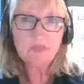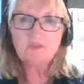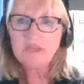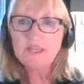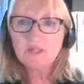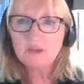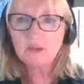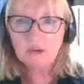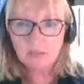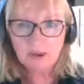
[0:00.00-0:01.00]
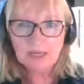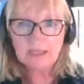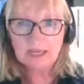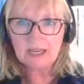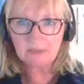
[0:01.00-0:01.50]
funny story
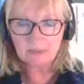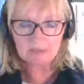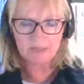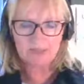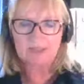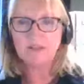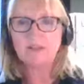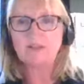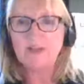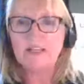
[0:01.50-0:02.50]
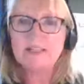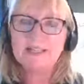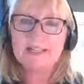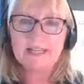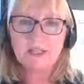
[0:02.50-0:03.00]
when uh, when when this all
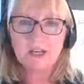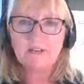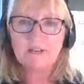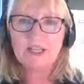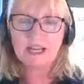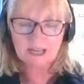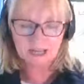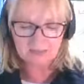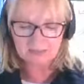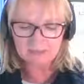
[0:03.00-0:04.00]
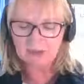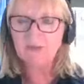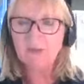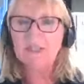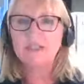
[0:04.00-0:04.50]
first kicked off and I, I did my
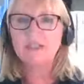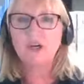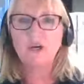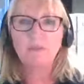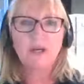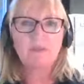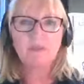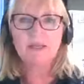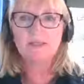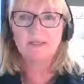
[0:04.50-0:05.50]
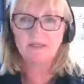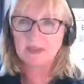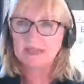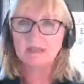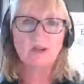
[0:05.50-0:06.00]
first shop I went to the
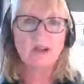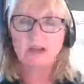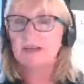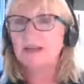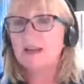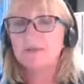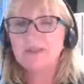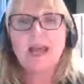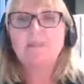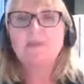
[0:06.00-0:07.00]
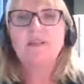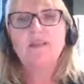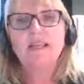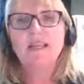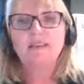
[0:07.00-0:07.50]
Pastor Island there was
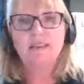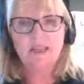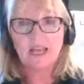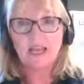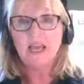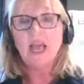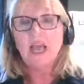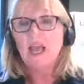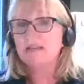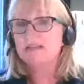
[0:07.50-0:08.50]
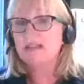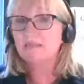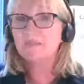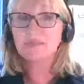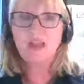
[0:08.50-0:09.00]
absolutely nothing there
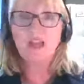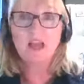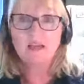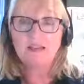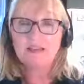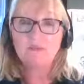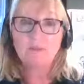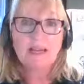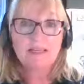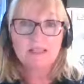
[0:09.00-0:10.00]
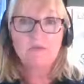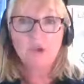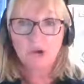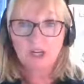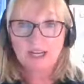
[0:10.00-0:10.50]
except uh, several packets of
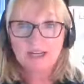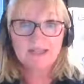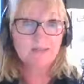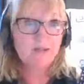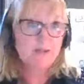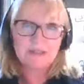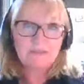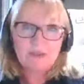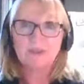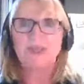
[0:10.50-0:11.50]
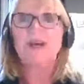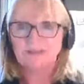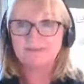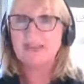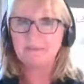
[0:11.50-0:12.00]
gnocchi so obviously people
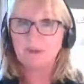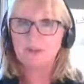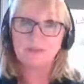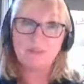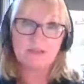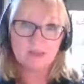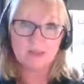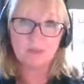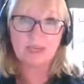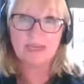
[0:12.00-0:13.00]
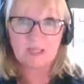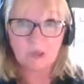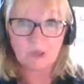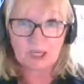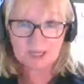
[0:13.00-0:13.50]
aren't that bothered about stockpiling
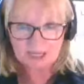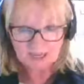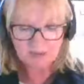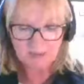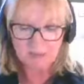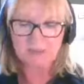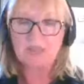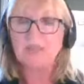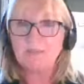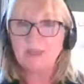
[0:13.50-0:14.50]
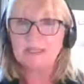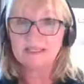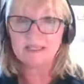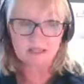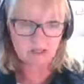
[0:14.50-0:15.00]
gnocchi but all the other
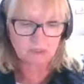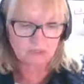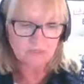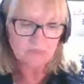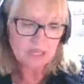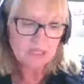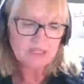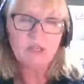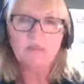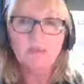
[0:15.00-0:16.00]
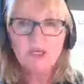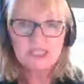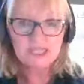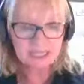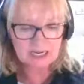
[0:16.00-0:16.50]
pasta had gone so
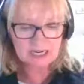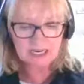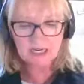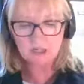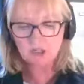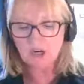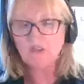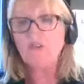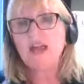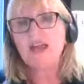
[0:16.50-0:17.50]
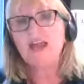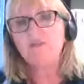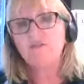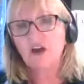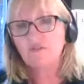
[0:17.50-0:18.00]
bucatini trofie
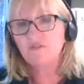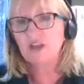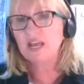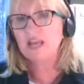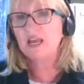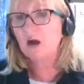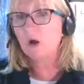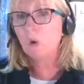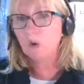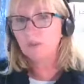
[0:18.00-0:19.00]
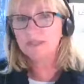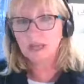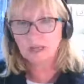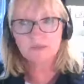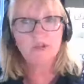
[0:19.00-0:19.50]
and farfalle are all
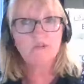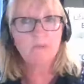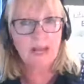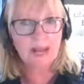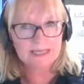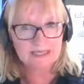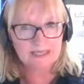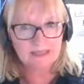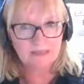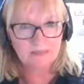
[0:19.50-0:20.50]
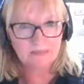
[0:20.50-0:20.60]
types of pasta